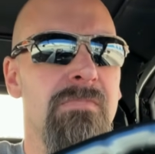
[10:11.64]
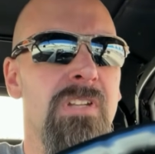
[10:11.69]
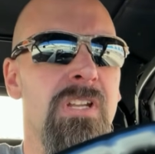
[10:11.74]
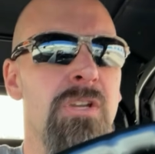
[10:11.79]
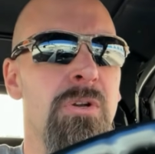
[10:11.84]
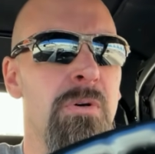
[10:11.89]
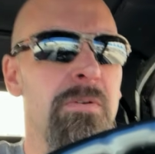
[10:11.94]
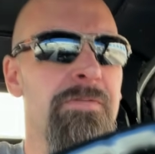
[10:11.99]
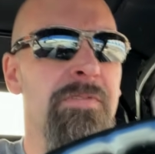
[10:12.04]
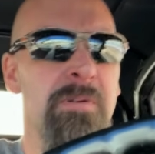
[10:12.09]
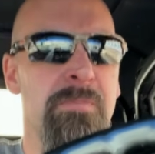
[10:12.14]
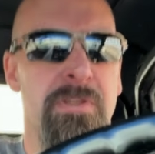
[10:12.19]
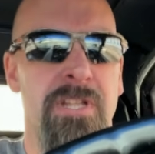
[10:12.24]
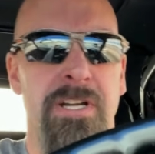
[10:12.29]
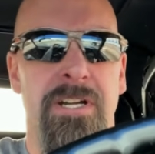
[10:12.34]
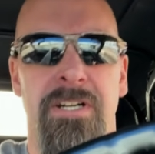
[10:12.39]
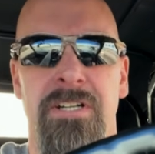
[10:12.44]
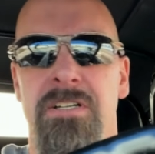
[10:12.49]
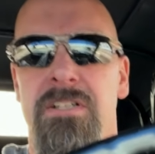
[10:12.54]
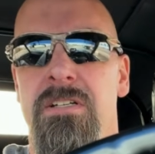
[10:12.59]
go from
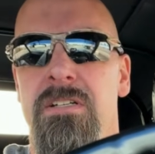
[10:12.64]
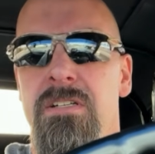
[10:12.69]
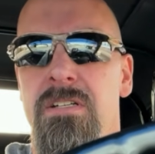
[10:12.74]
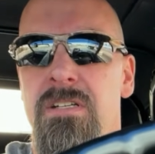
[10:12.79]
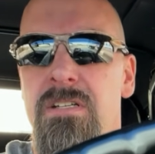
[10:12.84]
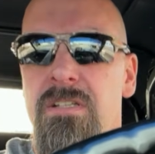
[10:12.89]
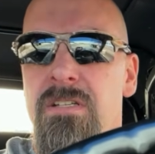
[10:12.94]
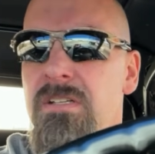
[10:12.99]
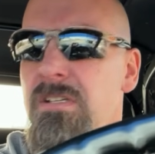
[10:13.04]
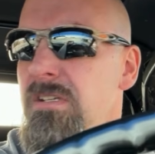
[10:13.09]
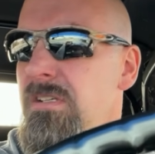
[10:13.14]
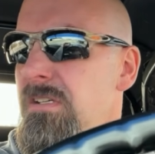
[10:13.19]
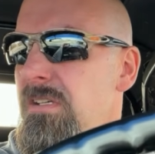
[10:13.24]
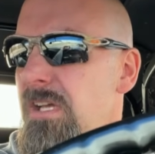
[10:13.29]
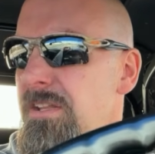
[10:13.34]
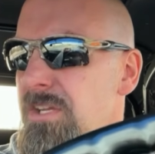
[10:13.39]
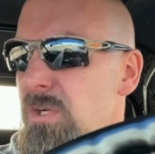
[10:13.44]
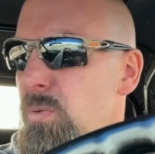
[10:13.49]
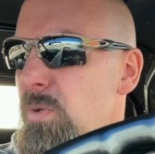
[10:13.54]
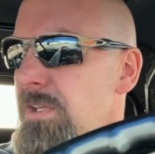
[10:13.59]
there.
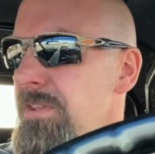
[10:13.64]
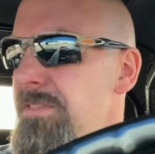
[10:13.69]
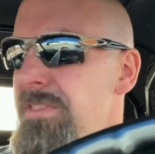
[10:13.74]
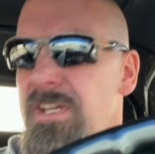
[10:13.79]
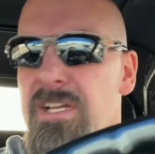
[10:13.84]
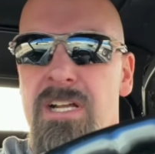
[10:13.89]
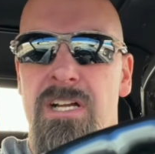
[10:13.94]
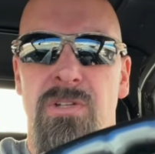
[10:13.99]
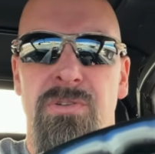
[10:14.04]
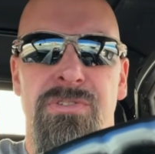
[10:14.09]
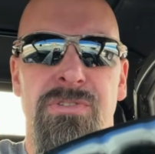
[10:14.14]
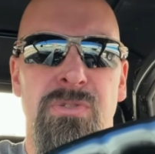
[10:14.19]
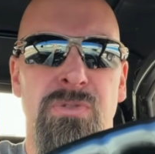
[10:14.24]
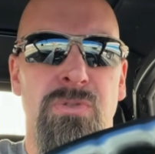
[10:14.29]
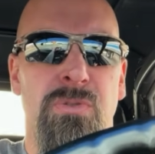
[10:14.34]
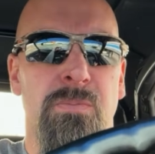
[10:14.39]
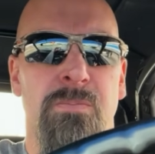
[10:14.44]
I think one thing I'll do